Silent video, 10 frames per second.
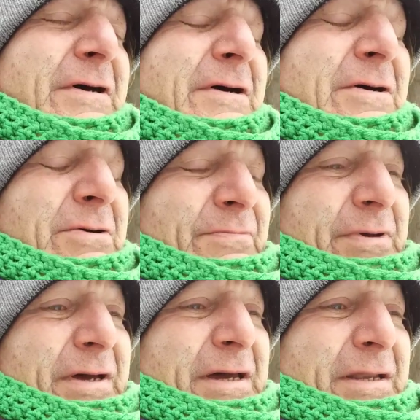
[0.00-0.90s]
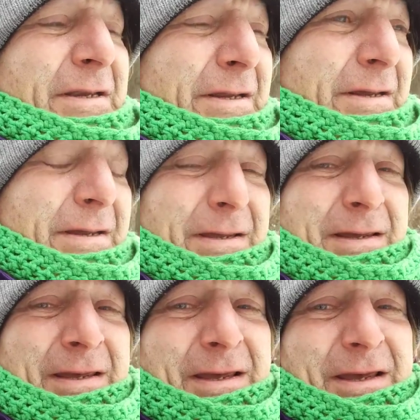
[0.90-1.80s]
Oh, man.
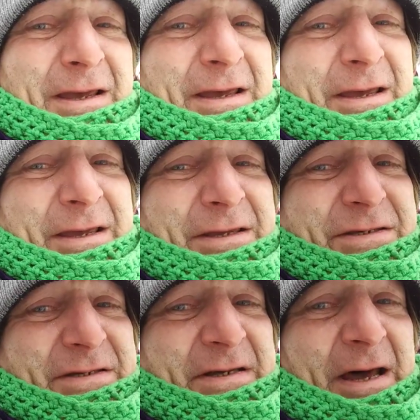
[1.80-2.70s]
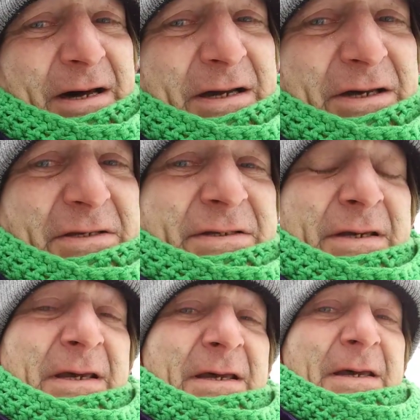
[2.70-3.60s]
See now, cuz
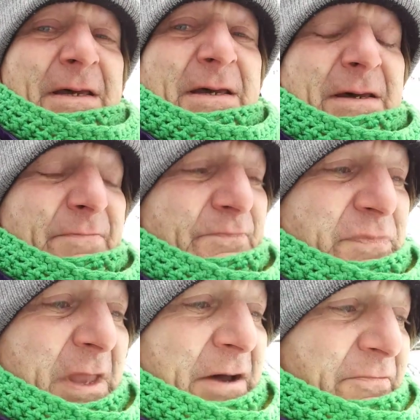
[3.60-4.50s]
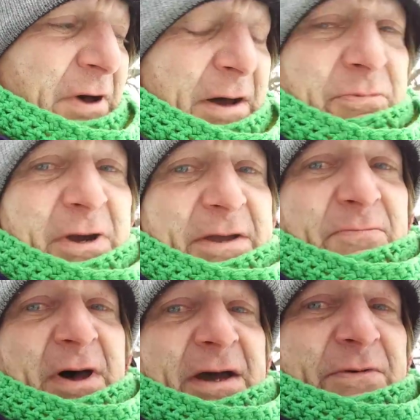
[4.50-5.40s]
I'm vibrating
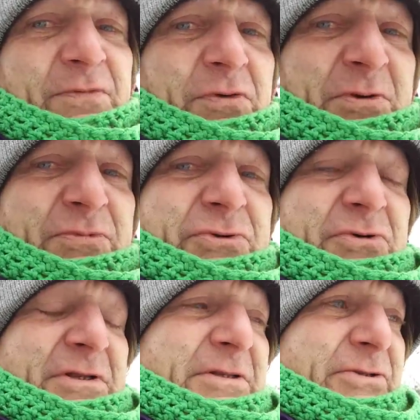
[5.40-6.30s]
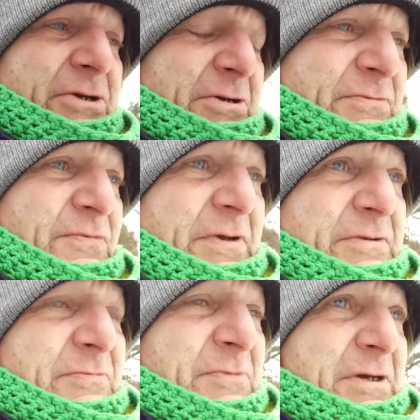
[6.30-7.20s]
back and forth between the third and
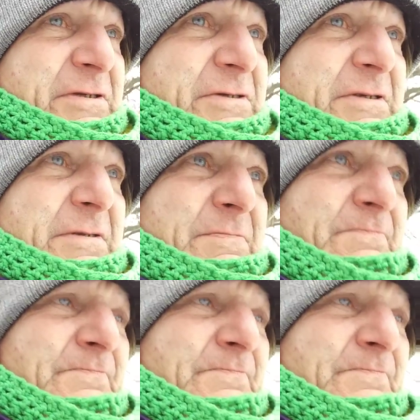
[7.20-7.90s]
fifth dimension.